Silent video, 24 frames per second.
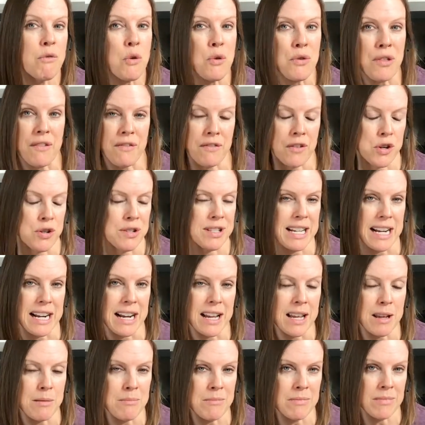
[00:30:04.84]
for the first
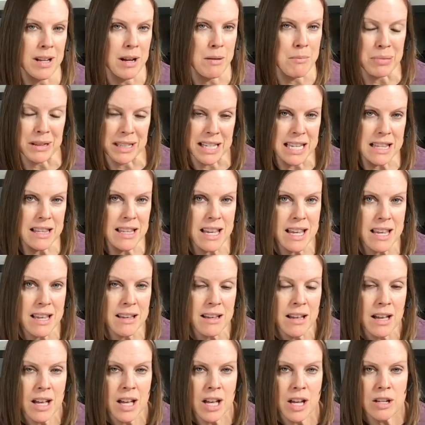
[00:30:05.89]
time completely
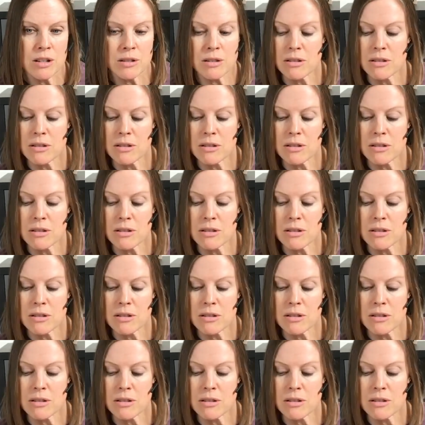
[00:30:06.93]
mm-hmm.